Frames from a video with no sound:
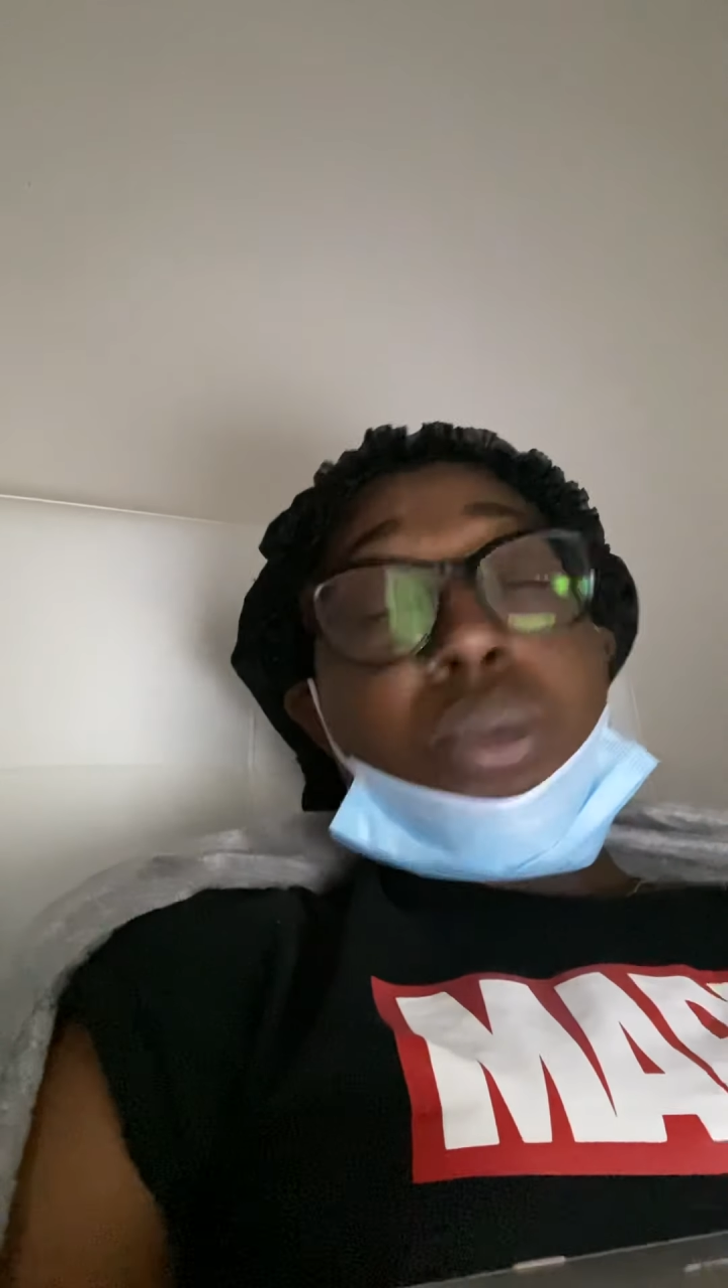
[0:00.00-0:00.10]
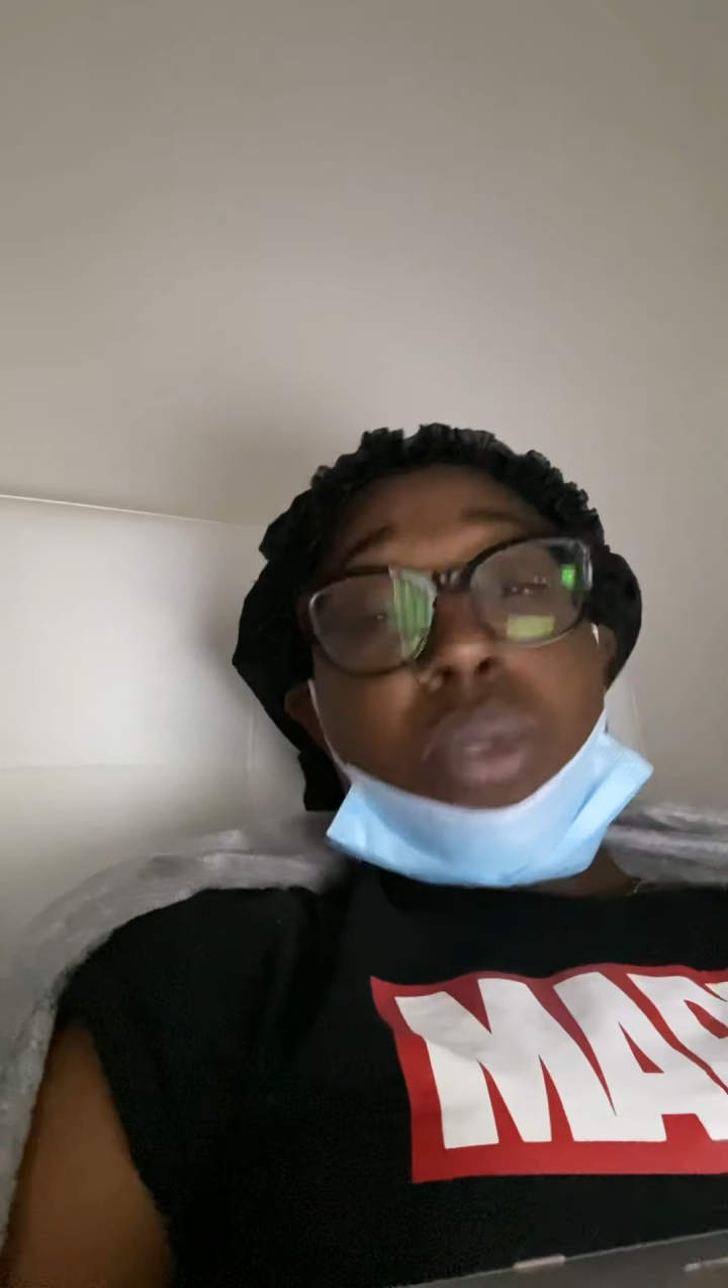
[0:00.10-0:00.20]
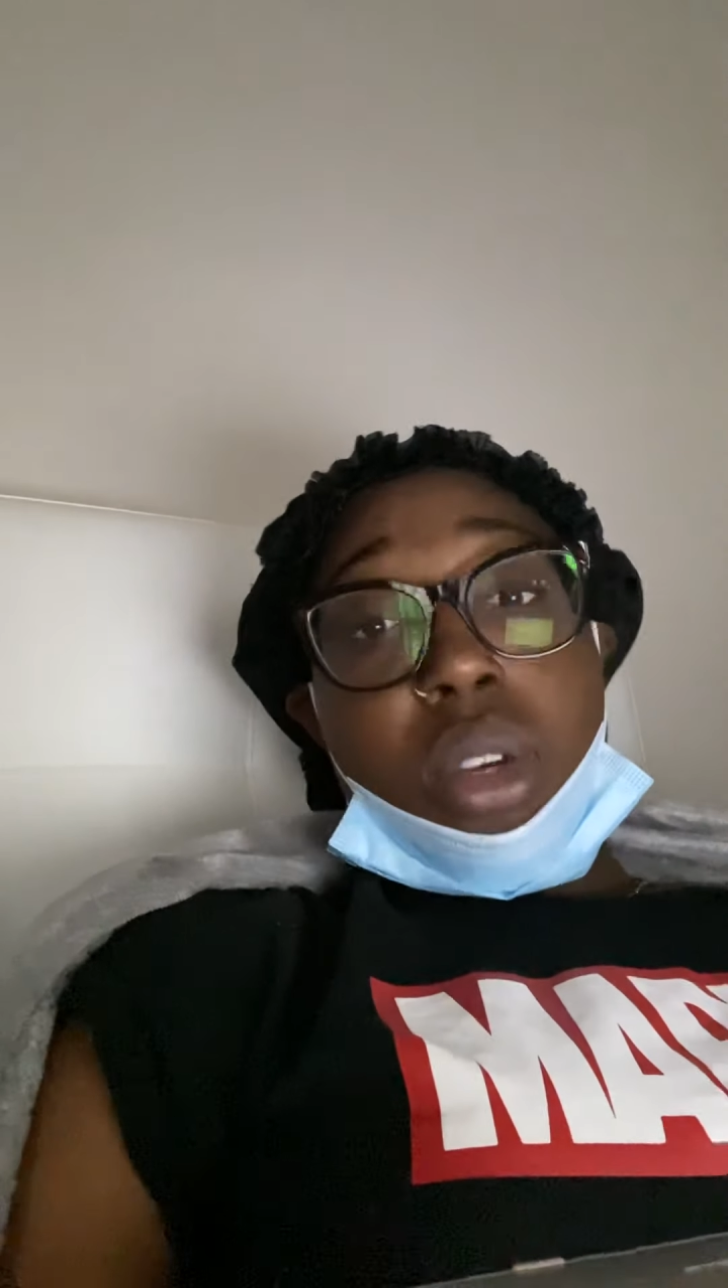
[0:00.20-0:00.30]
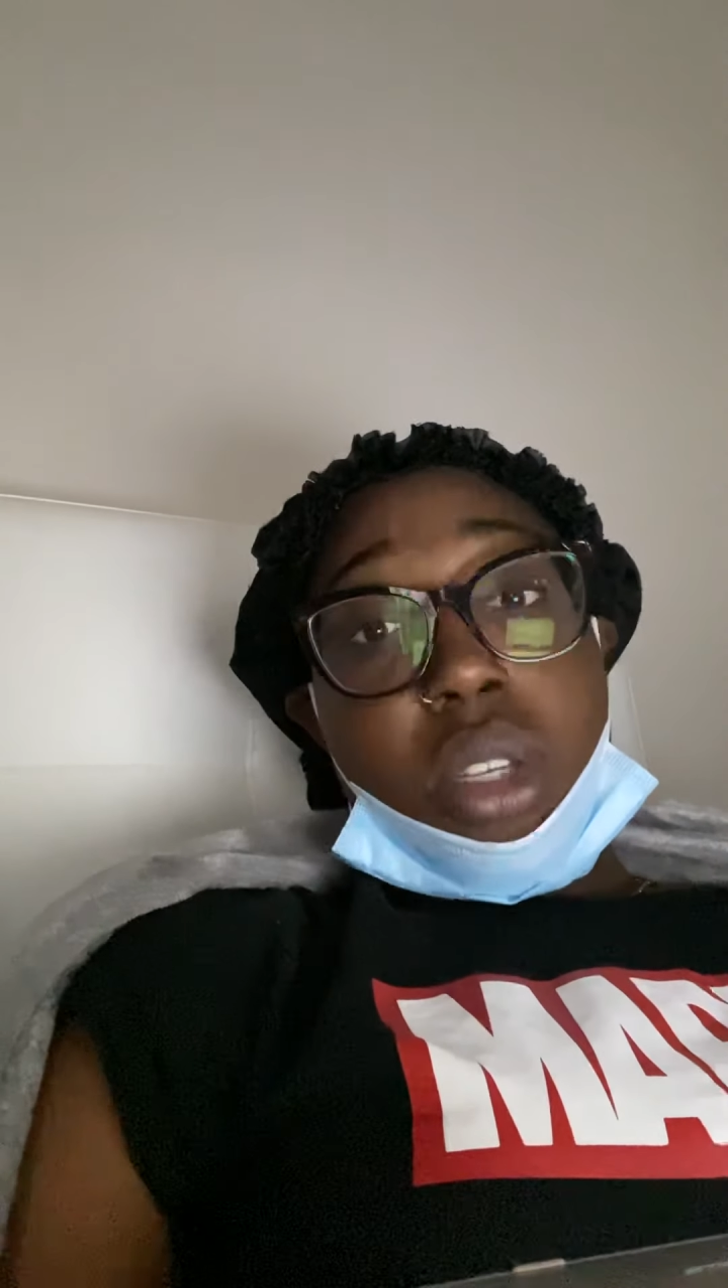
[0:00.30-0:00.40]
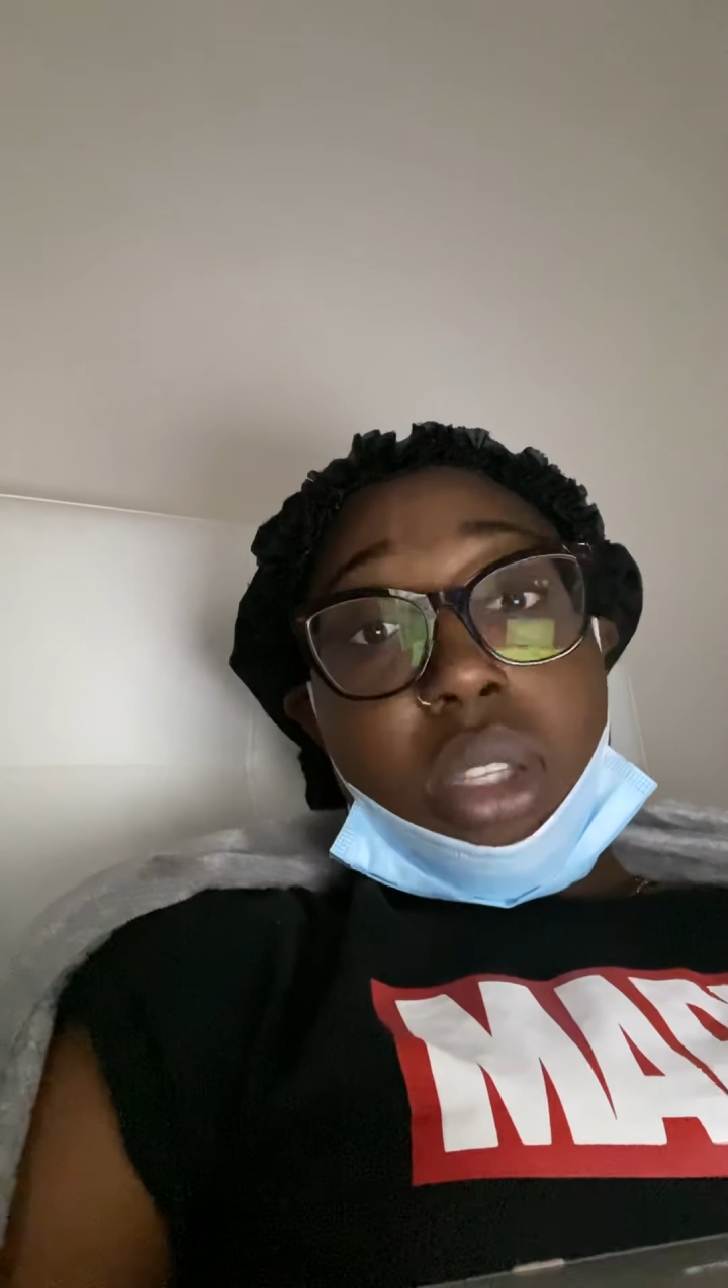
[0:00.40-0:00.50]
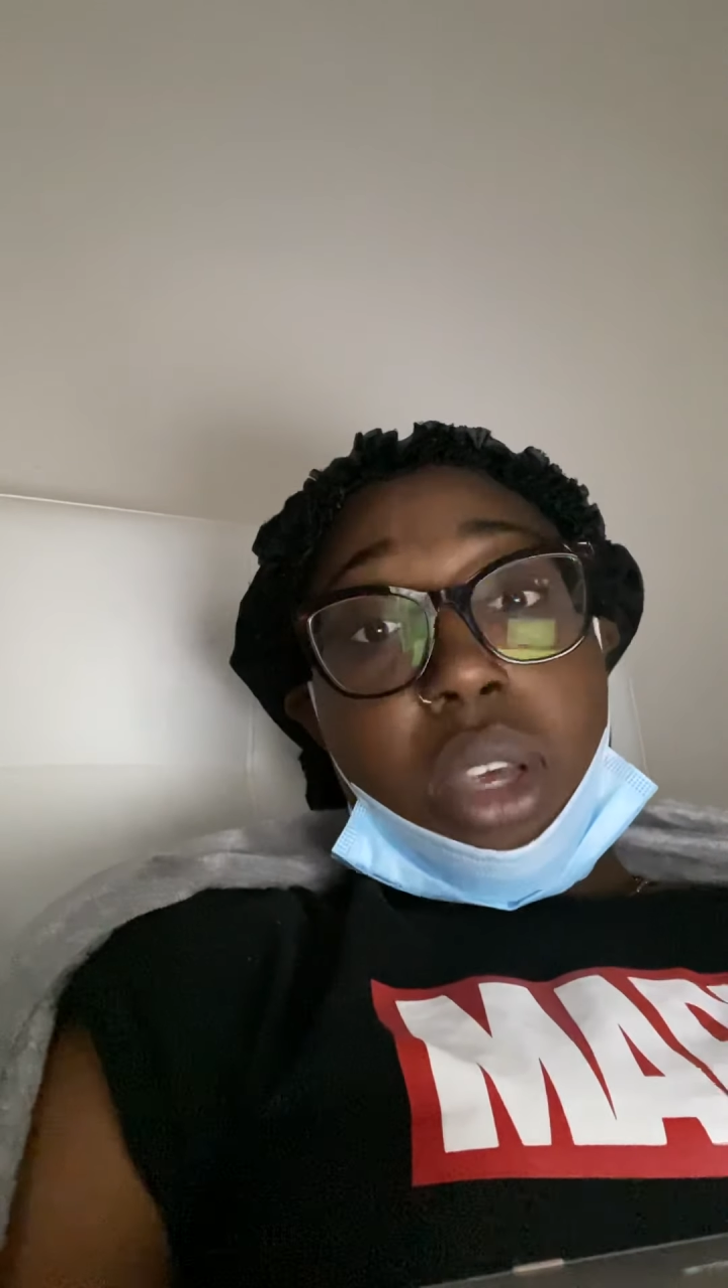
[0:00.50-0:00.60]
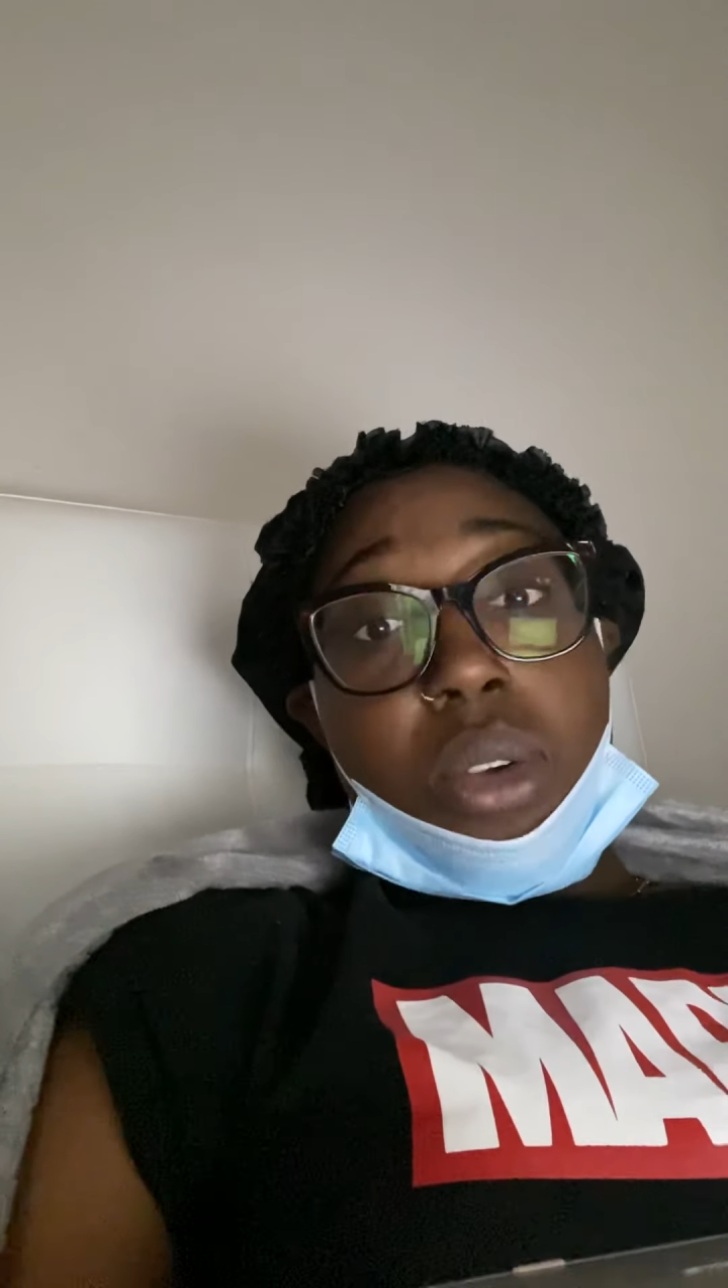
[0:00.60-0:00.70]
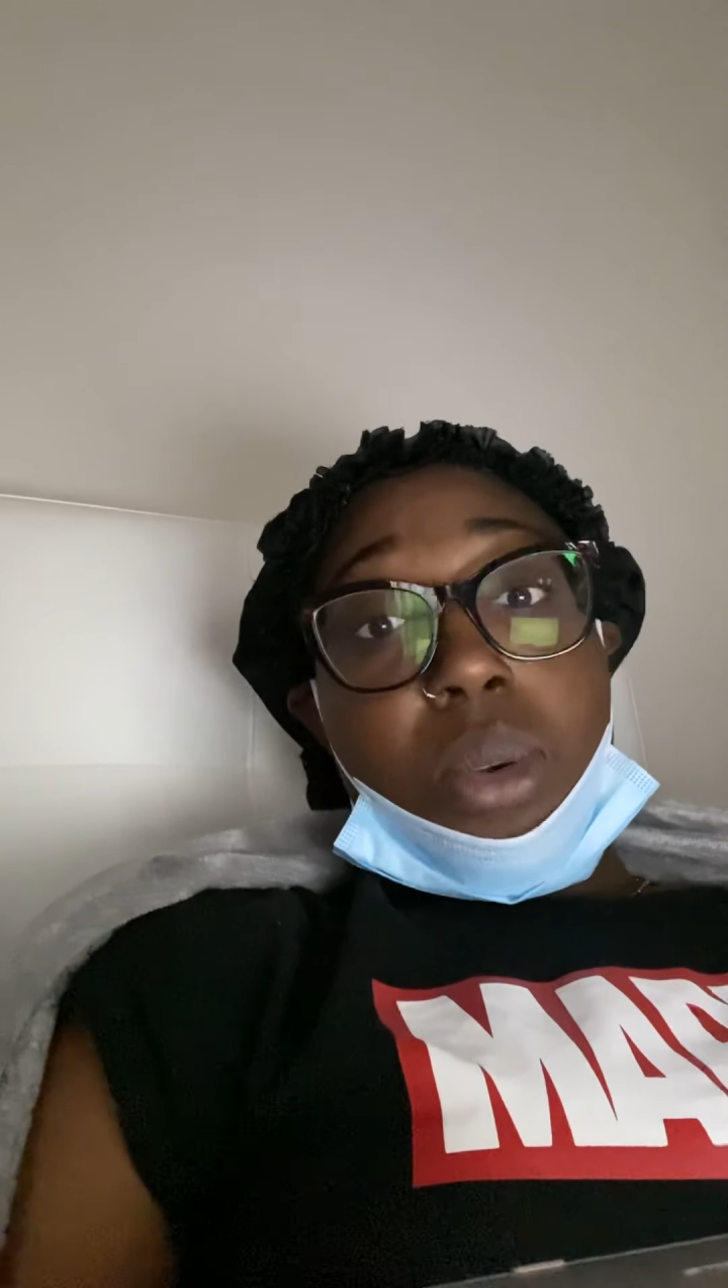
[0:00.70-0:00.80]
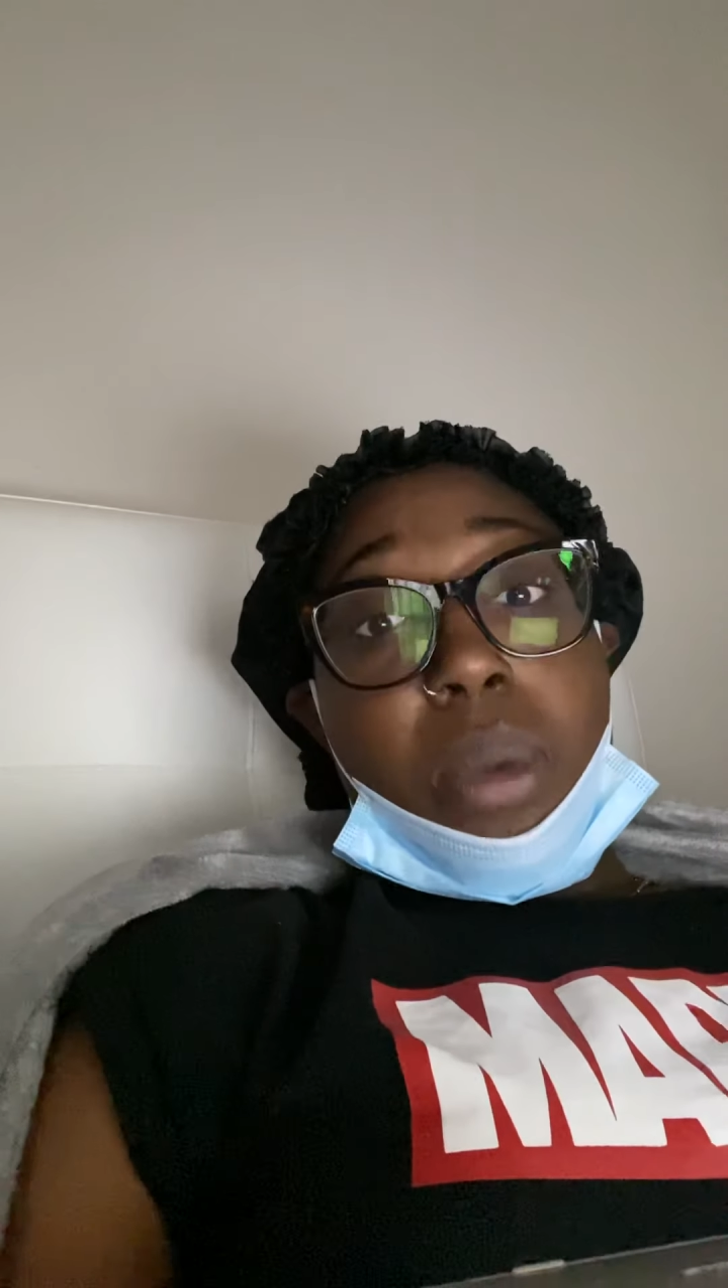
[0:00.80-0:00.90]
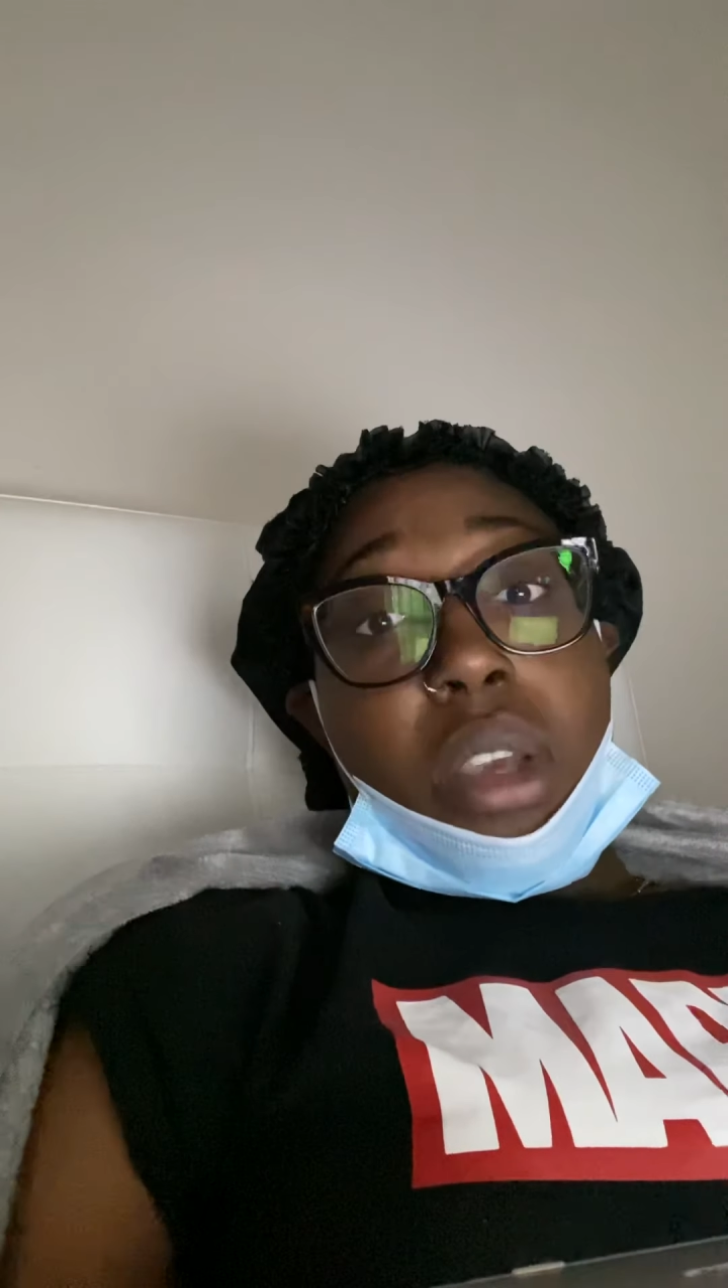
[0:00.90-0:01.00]
risk that
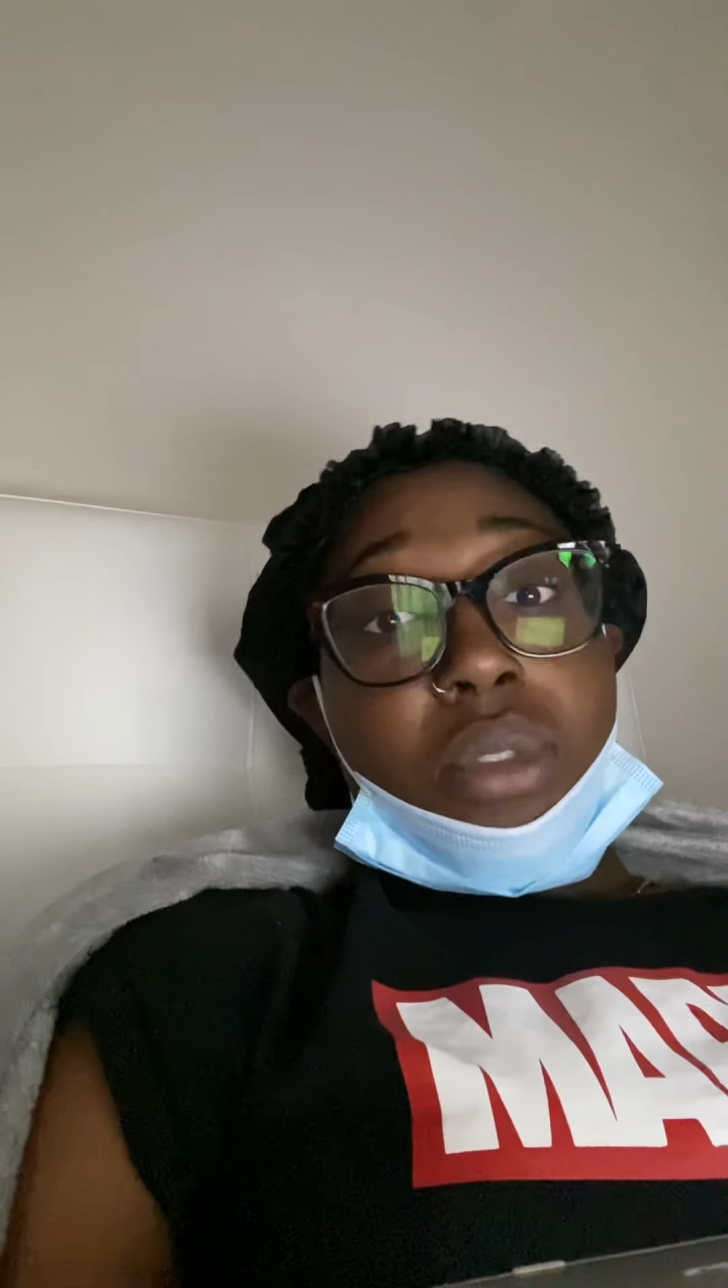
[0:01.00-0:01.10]
you may